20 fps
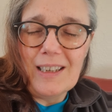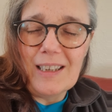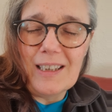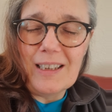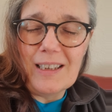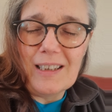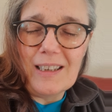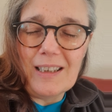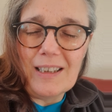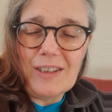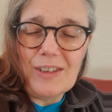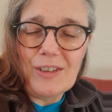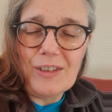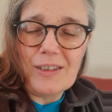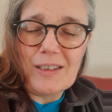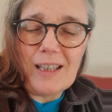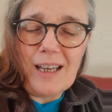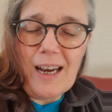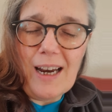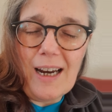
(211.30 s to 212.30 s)
And then
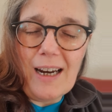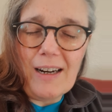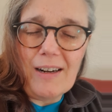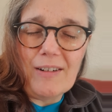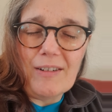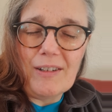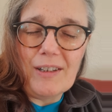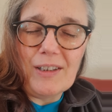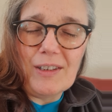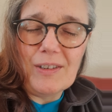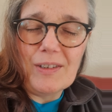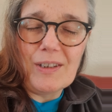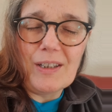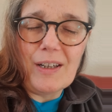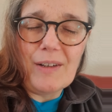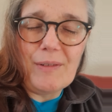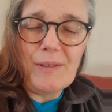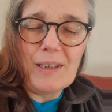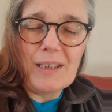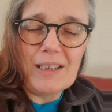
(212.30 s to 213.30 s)
just carry on
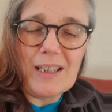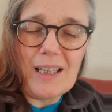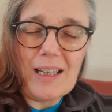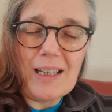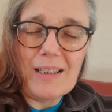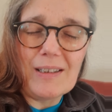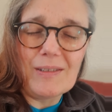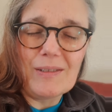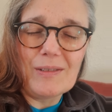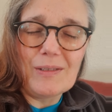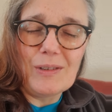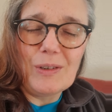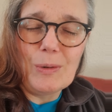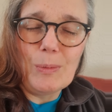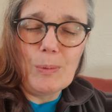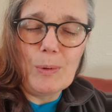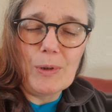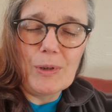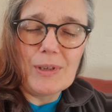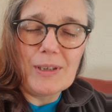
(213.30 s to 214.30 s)
going down your
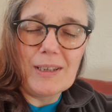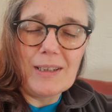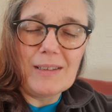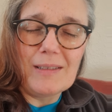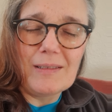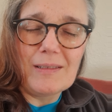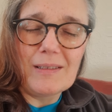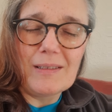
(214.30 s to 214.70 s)
body,